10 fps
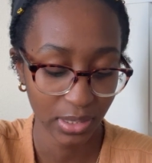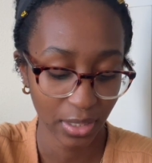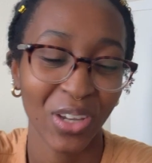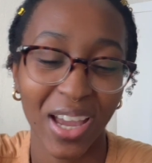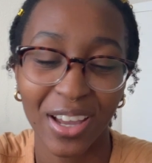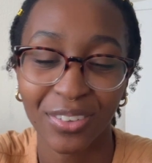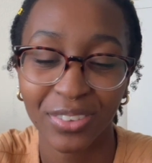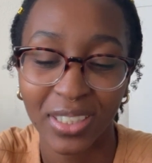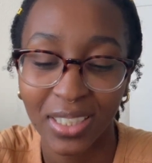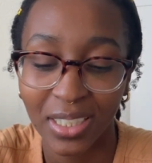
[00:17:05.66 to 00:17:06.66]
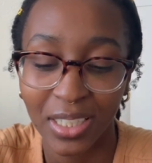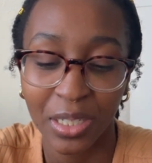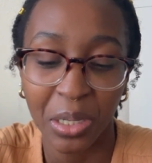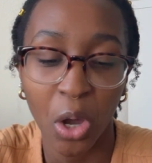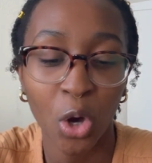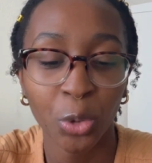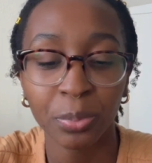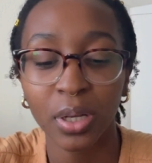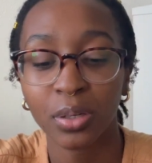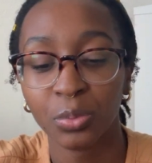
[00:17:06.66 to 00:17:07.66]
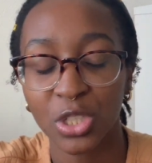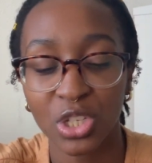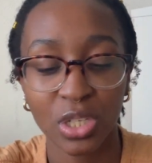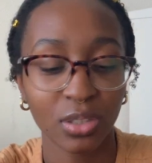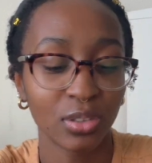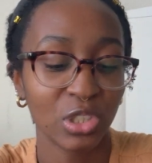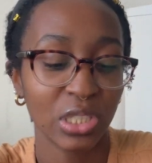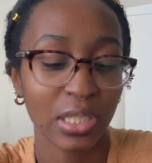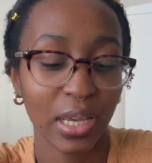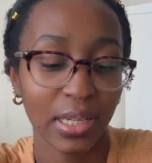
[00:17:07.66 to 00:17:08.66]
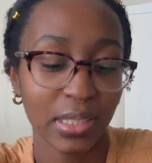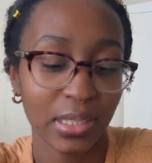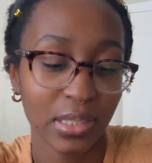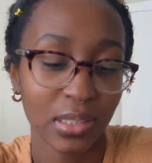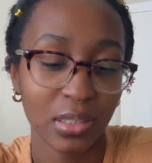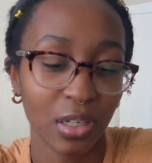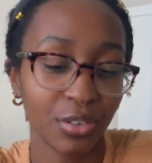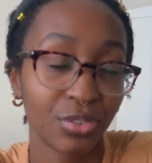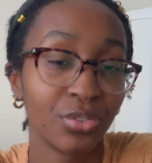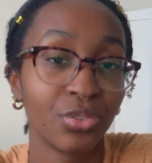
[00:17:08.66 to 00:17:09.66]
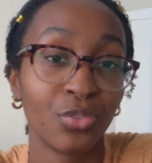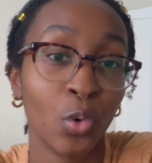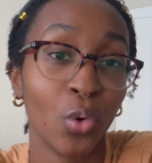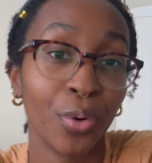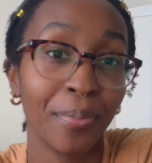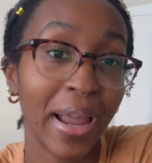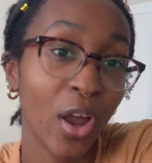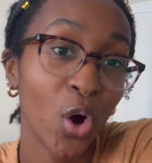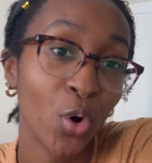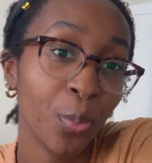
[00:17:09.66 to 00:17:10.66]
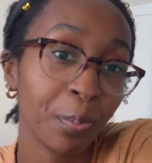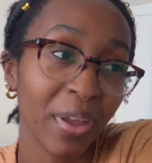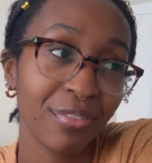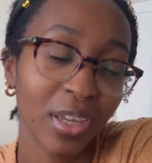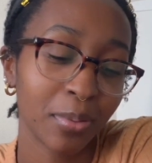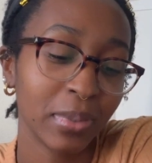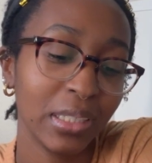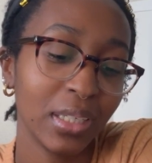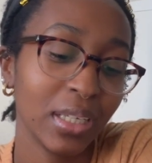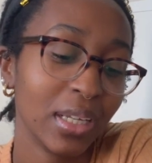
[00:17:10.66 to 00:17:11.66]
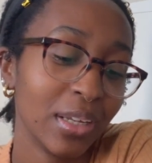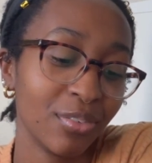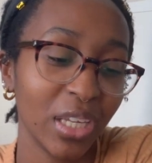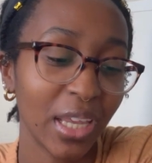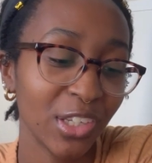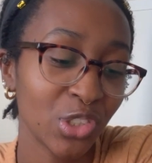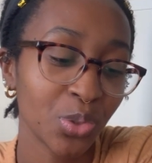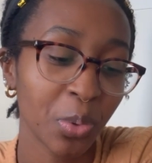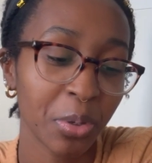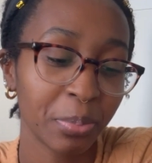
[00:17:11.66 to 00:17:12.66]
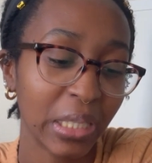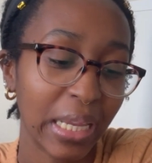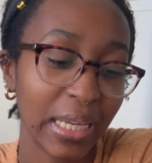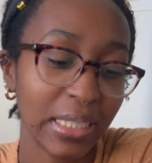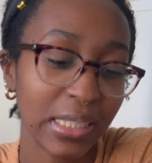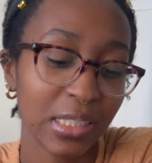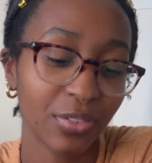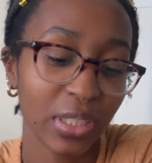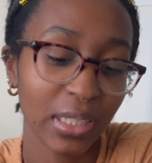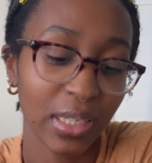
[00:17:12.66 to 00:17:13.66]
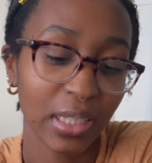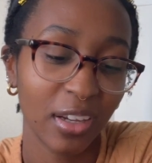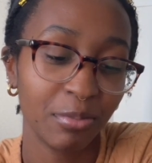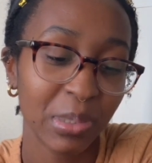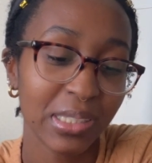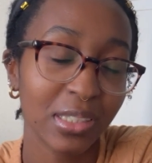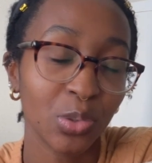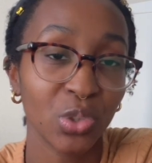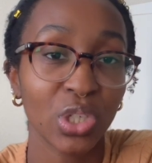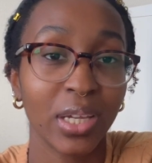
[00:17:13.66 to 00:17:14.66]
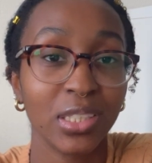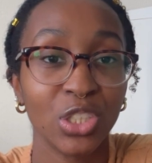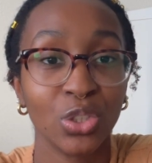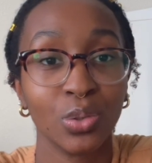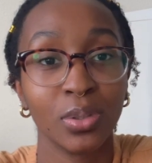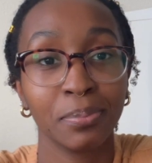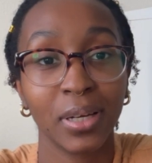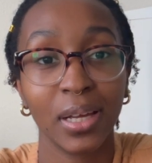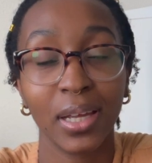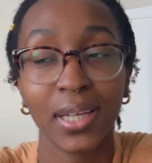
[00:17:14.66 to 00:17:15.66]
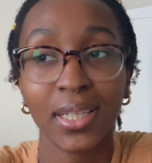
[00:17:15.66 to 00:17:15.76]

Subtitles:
I have home, which just has stuff for my home, my family, vacations when I plan and stuff like that. Then I have business, which has to do with my